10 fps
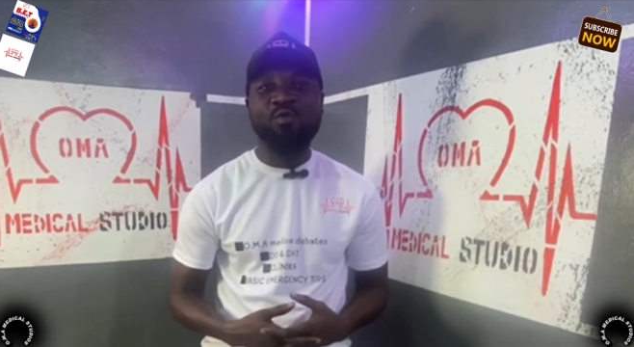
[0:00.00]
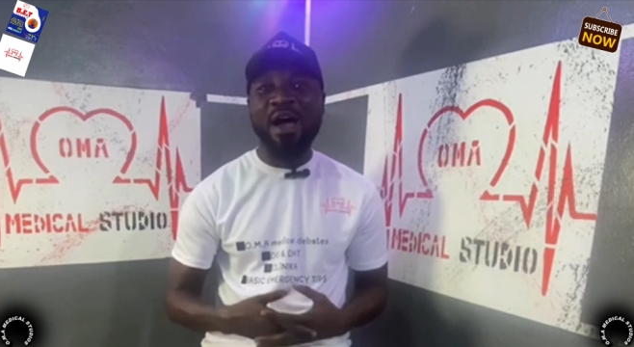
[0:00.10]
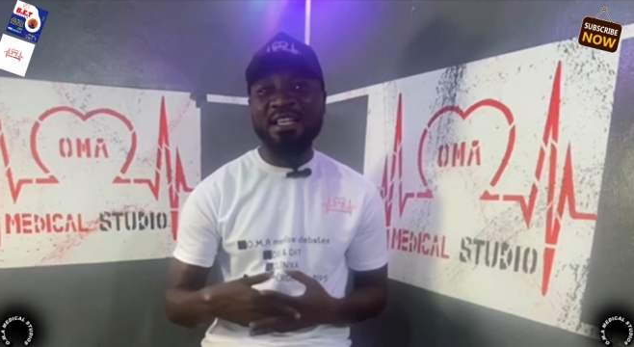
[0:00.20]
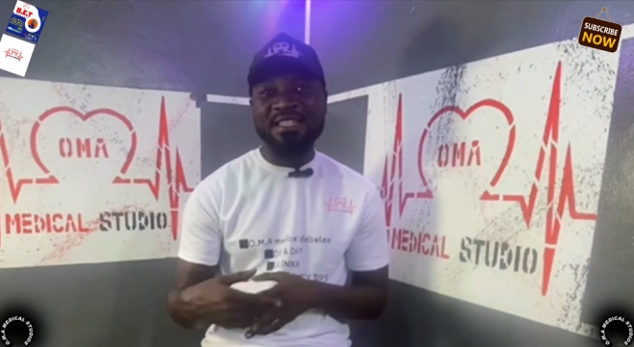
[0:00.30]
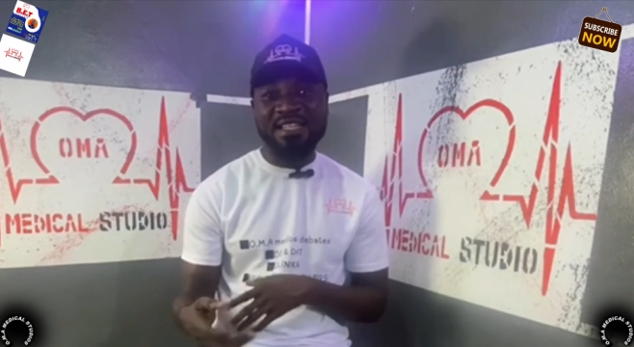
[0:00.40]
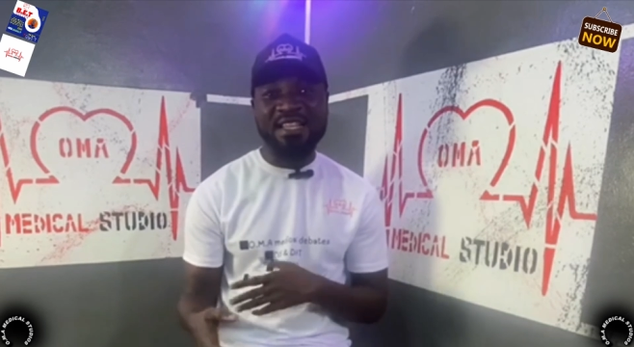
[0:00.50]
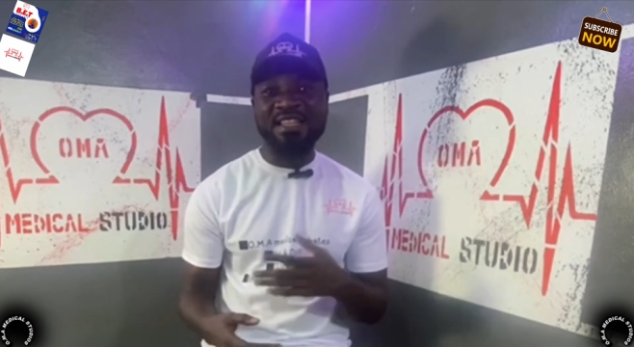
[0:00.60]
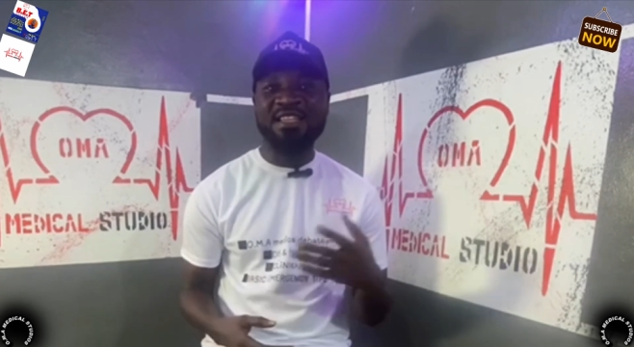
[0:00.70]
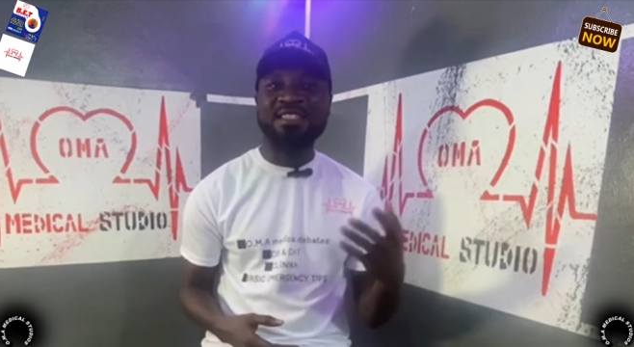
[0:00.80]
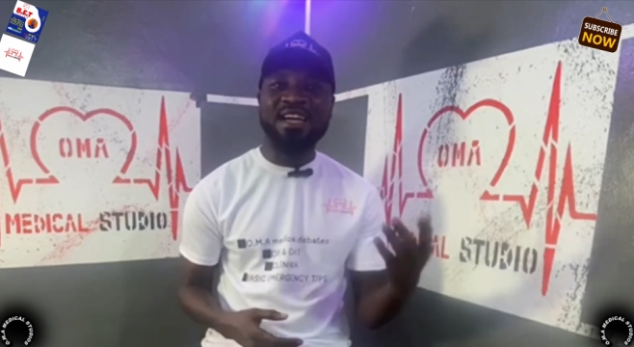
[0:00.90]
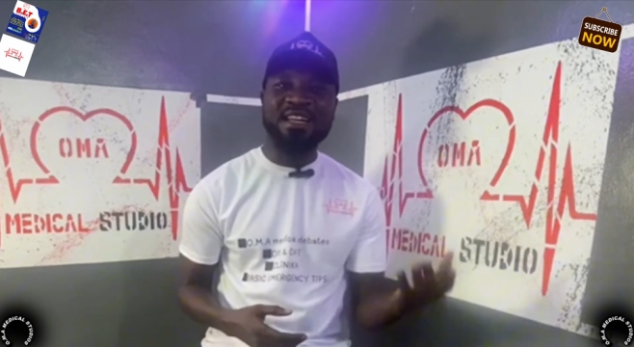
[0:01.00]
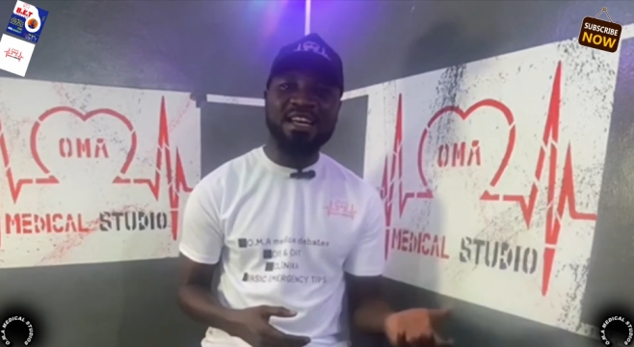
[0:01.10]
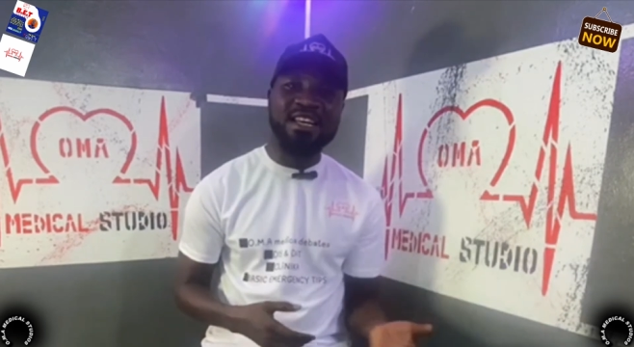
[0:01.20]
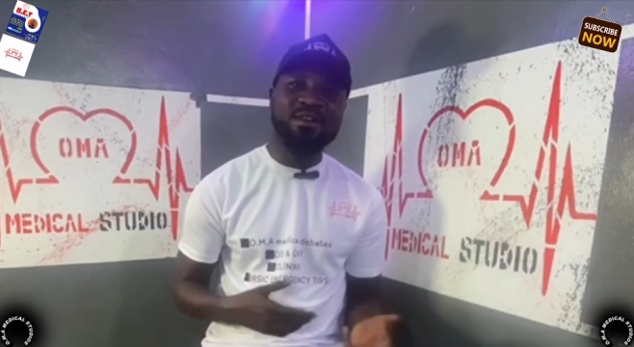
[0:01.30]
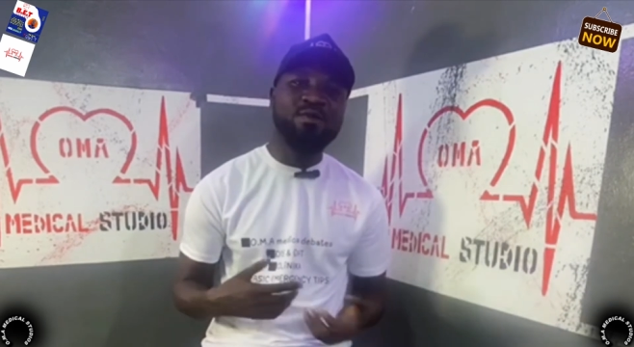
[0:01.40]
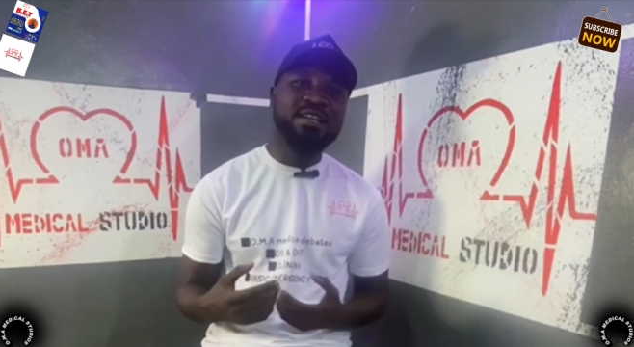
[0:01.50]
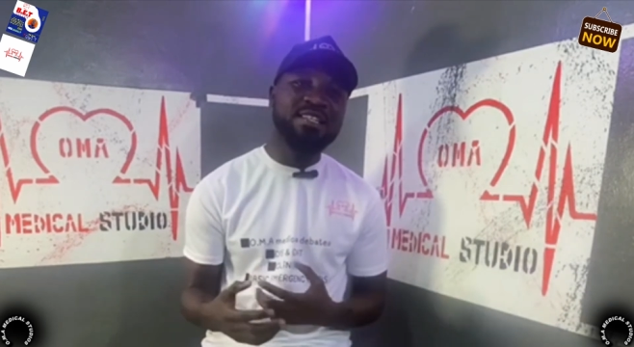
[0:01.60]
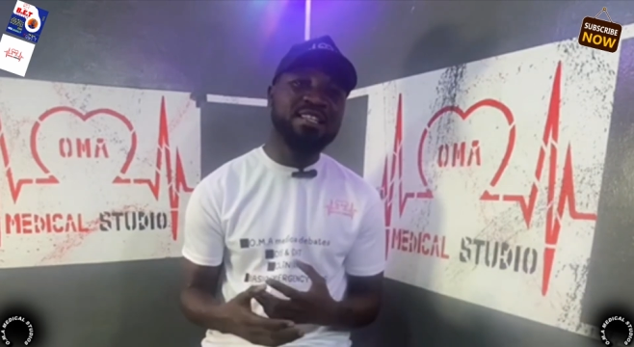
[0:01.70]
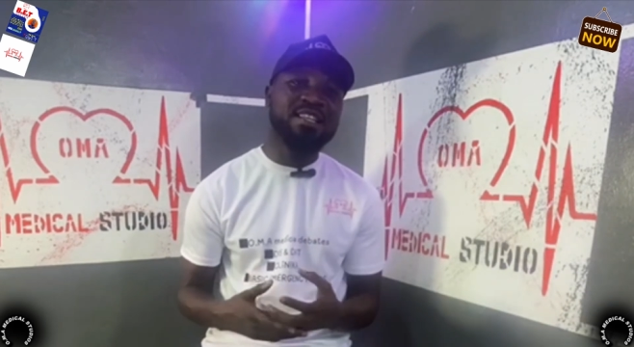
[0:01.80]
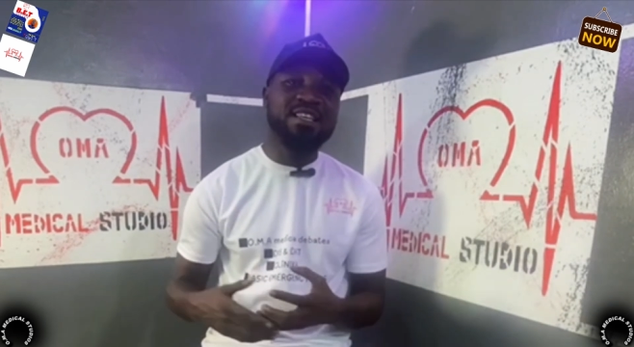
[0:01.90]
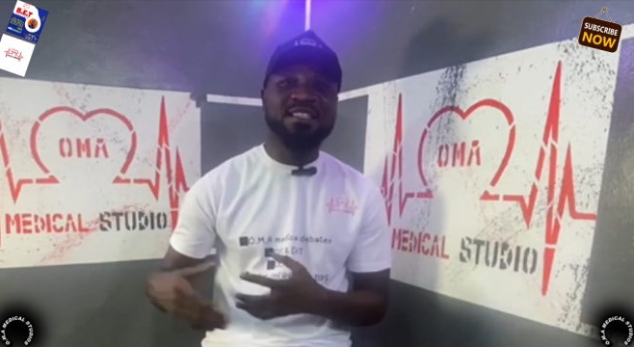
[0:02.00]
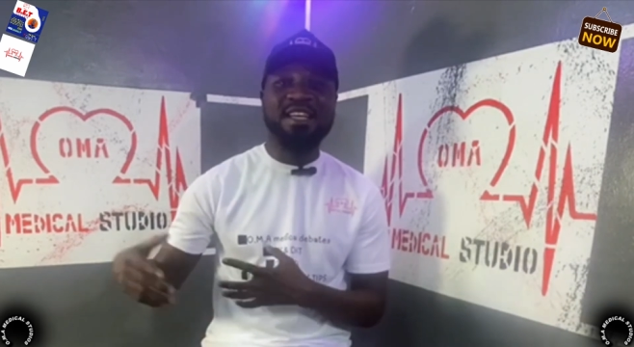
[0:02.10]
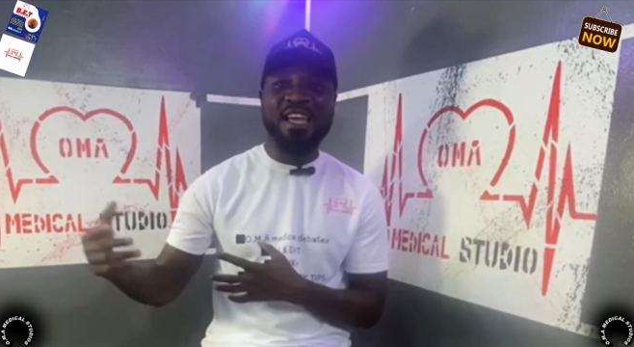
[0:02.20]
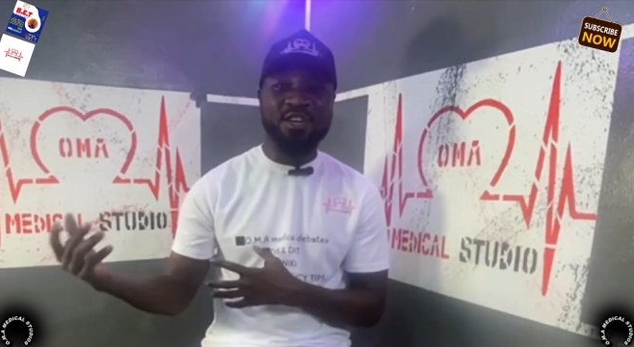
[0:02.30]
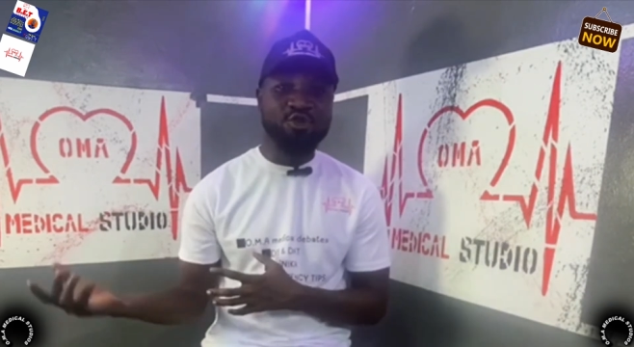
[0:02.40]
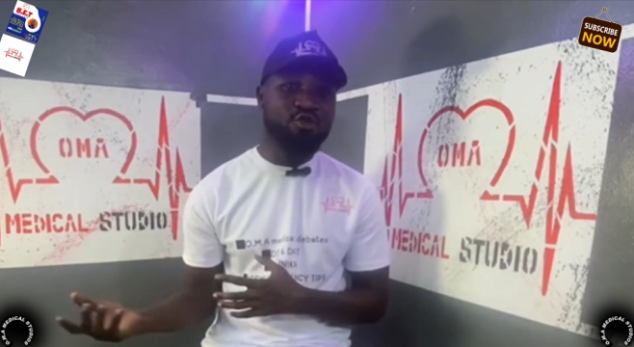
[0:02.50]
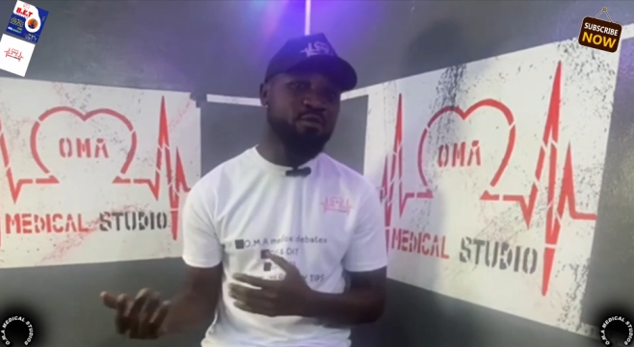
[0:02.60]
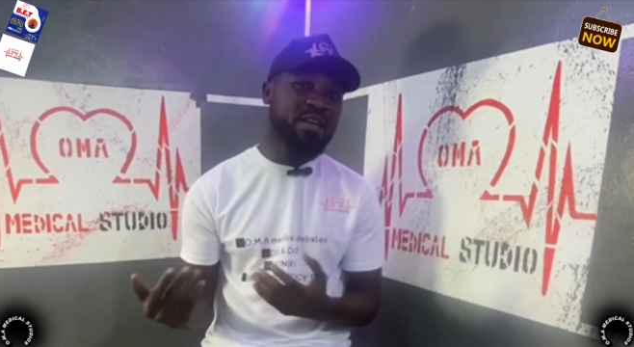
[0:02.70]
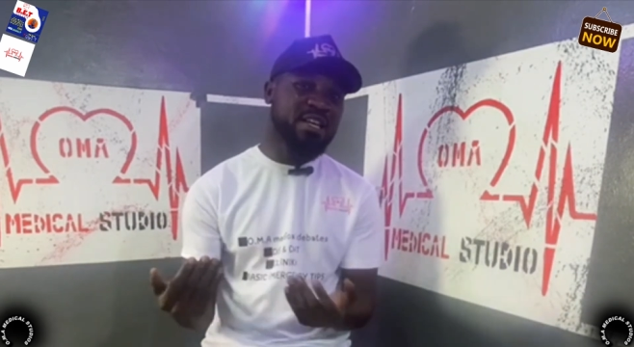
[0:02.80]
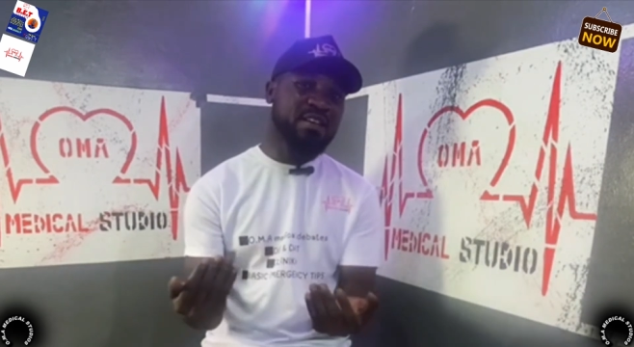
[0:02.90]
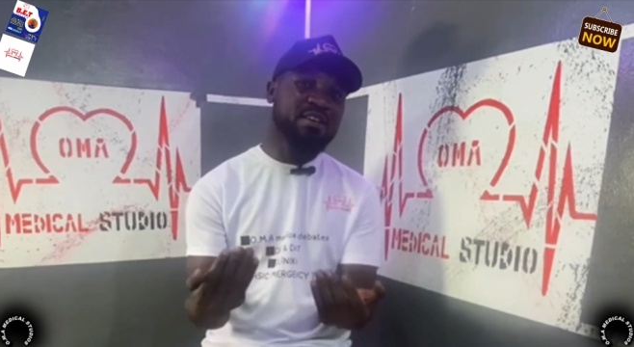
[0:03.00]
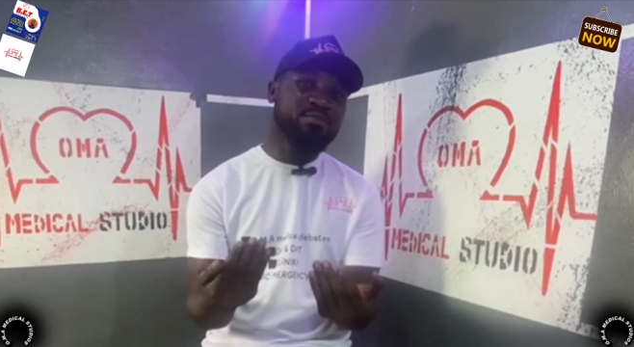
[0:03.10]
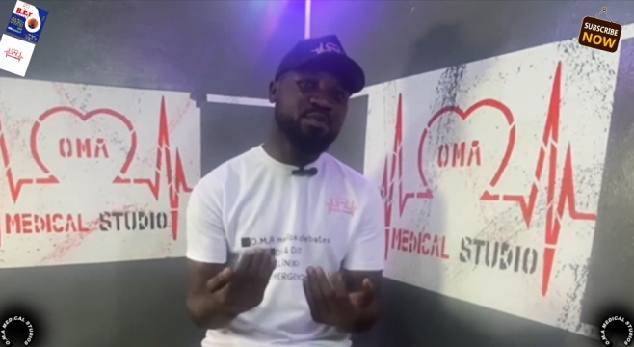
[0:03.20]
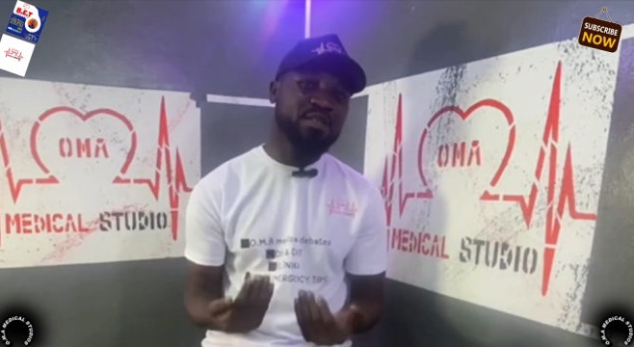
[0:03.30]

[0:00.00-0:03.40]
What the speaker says: why certain things are done and why certain things are ignored when the